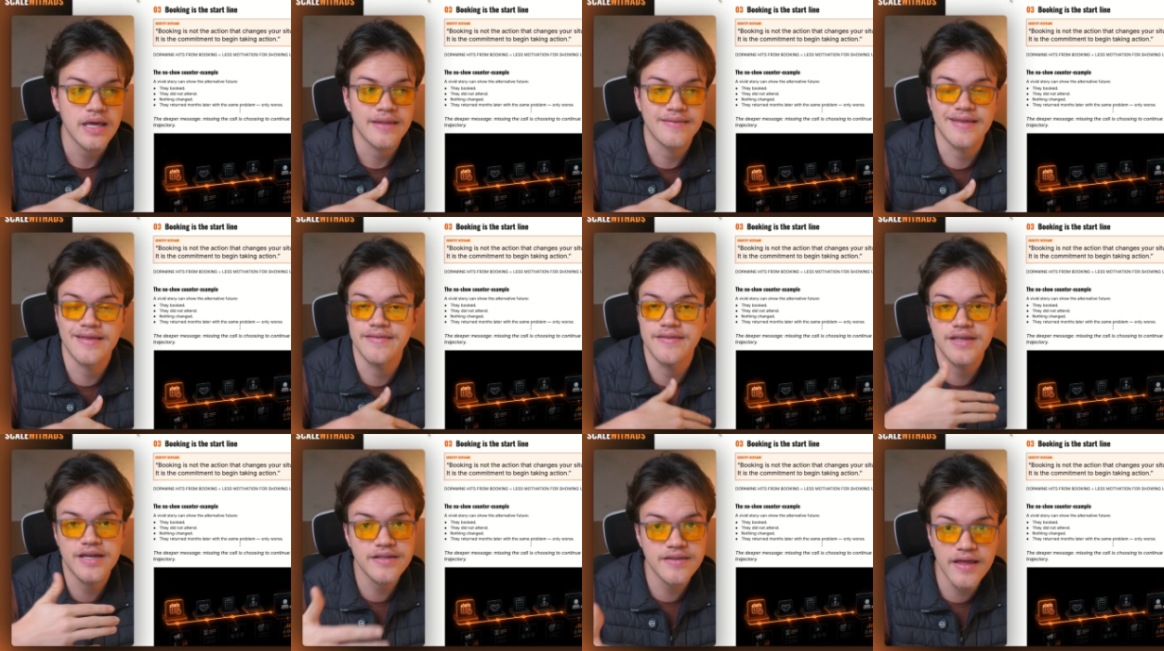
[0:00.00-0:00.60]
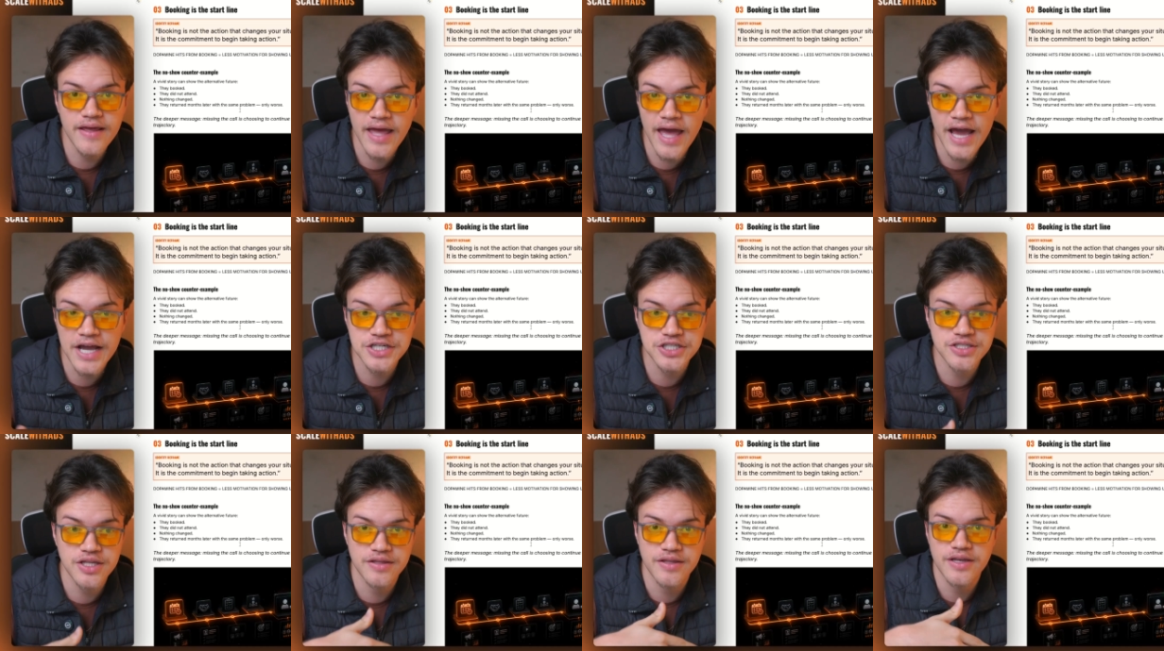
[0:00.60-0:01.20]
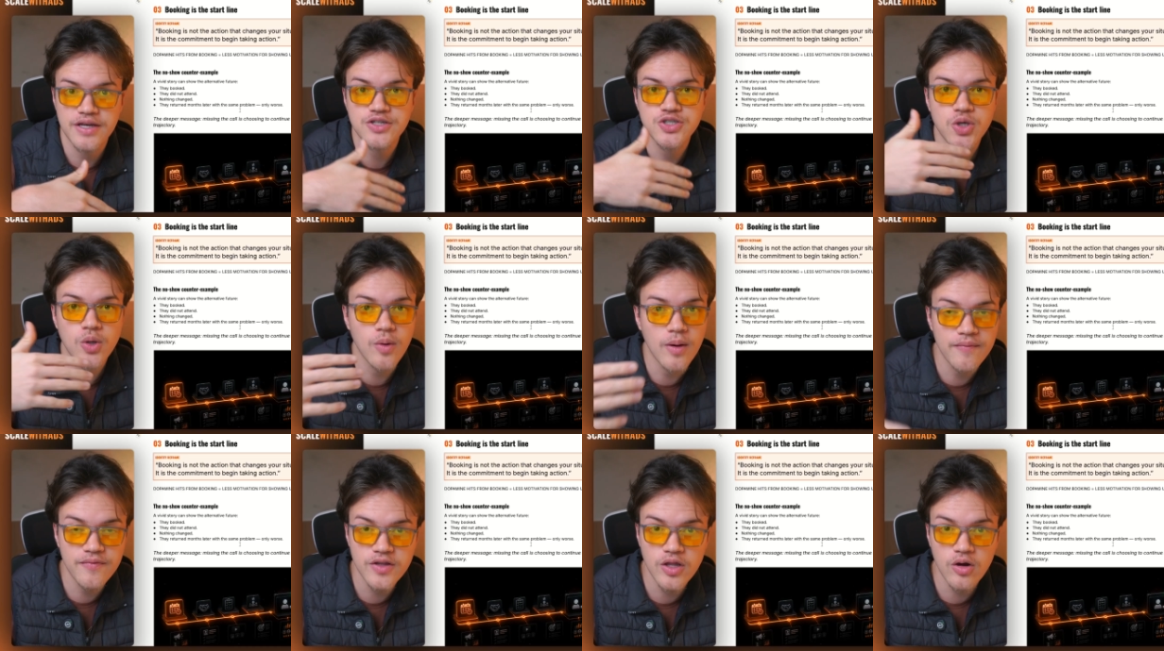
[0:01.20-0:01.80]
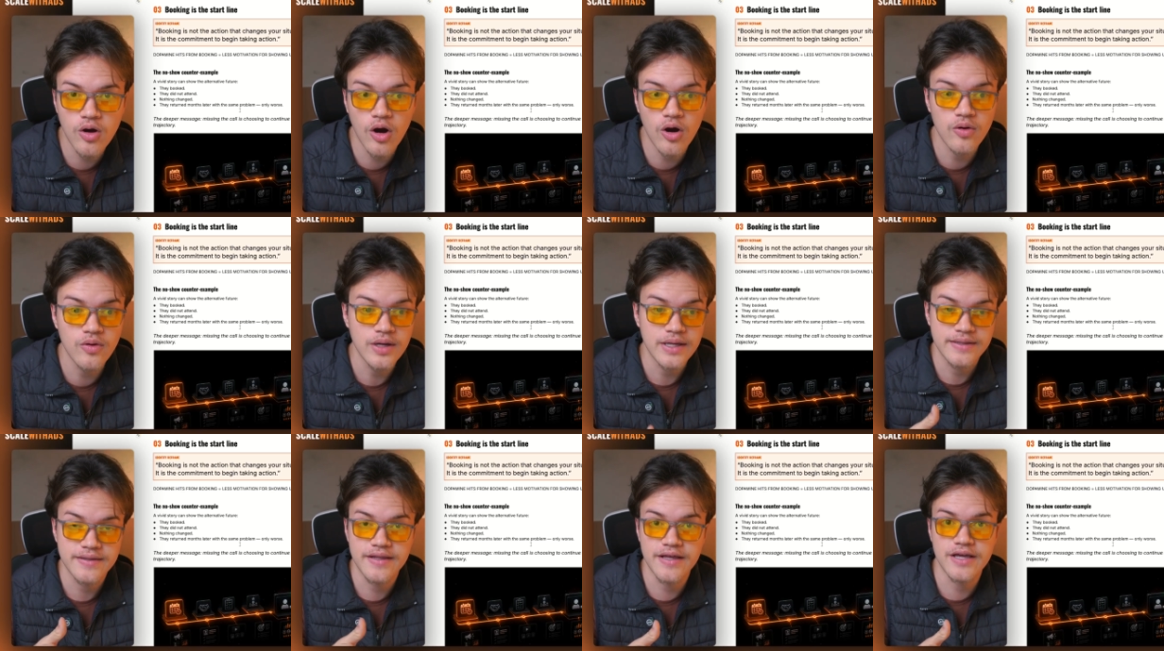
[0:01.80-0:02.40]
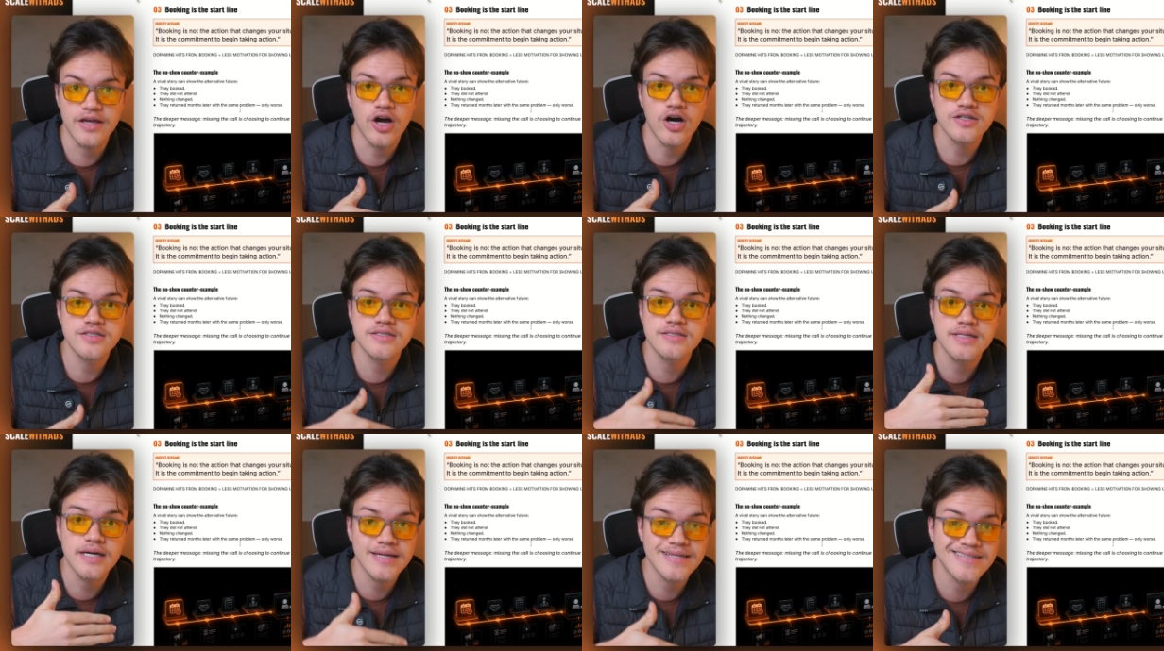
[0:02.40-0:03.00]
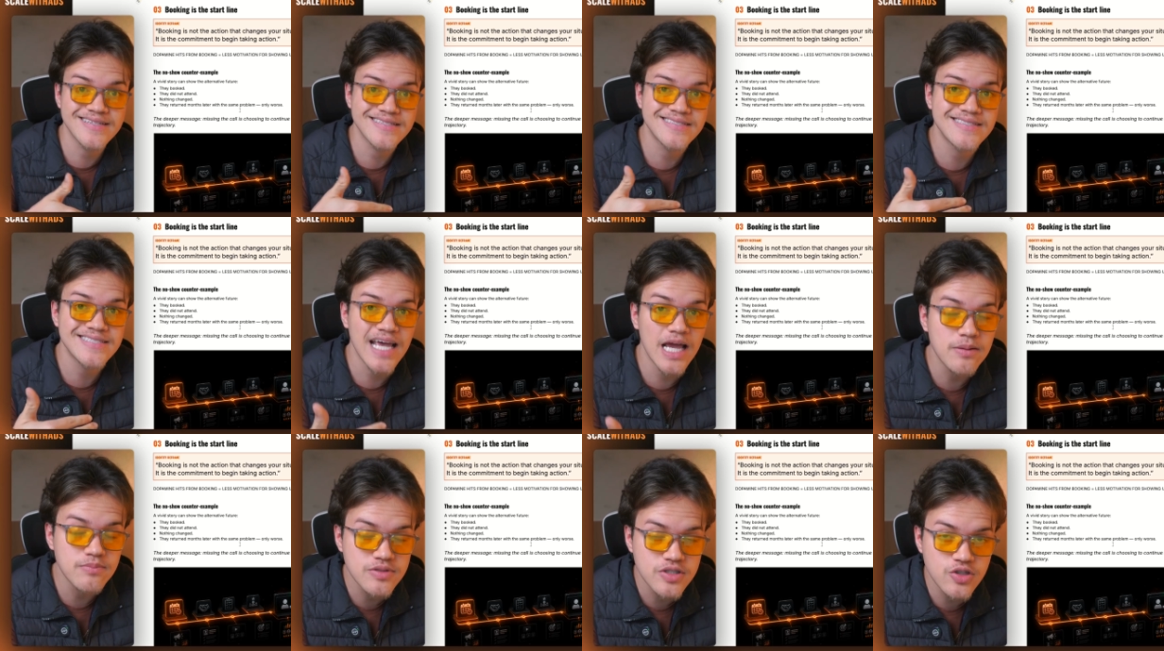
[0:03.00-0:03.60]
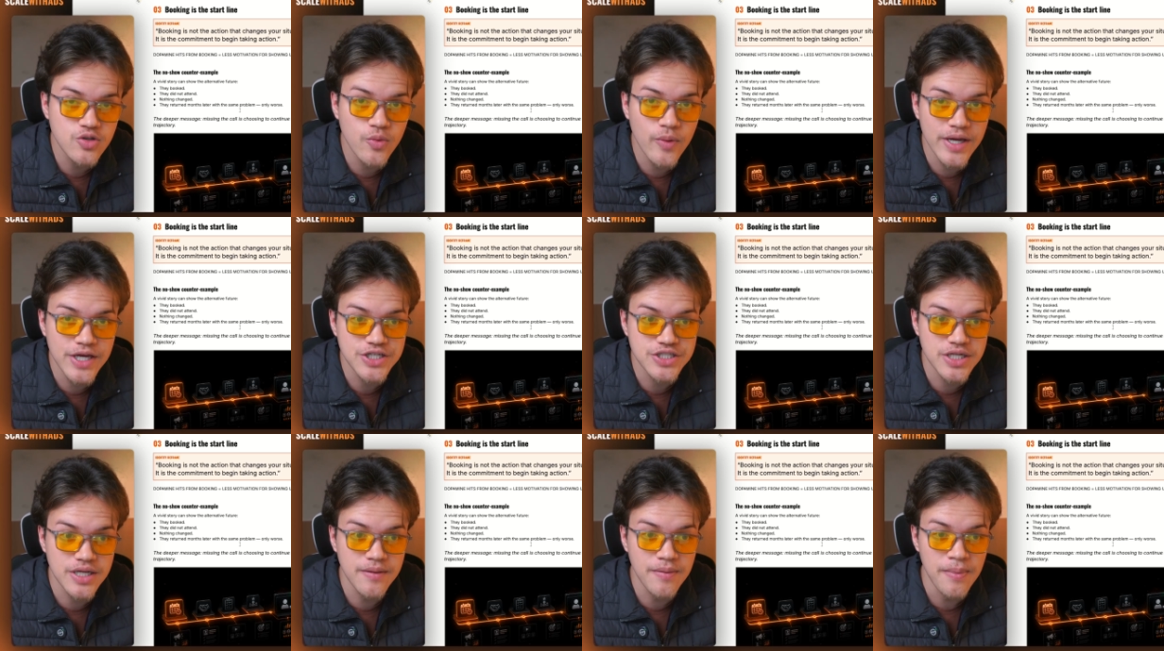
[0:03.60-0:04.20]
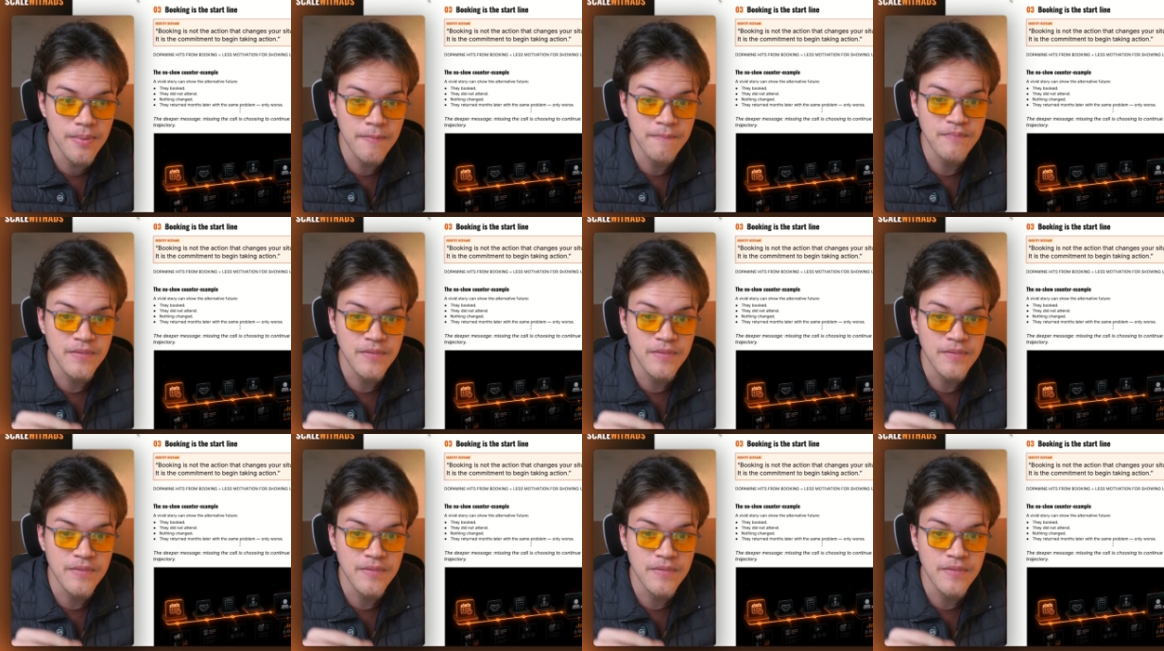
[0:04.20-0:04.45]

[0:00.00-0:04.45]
they didn't take action, they didn't show up for the call, they got stuck in the same situation,